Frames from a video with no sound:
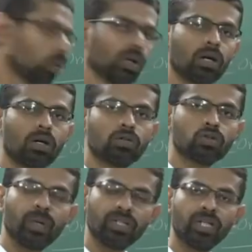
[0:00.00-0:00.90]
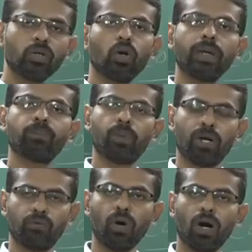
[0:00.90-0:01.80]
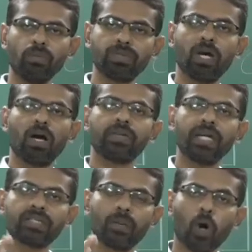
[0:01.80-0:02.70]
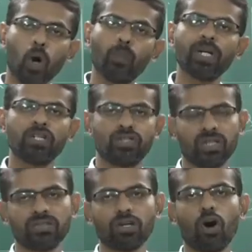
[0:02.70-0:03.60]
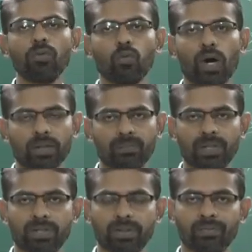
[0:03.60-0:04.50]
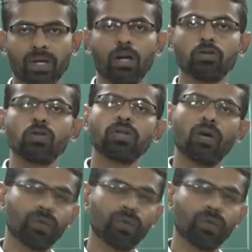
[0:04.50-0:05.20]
tool. So machine tool, it performs some operations on workpiece. So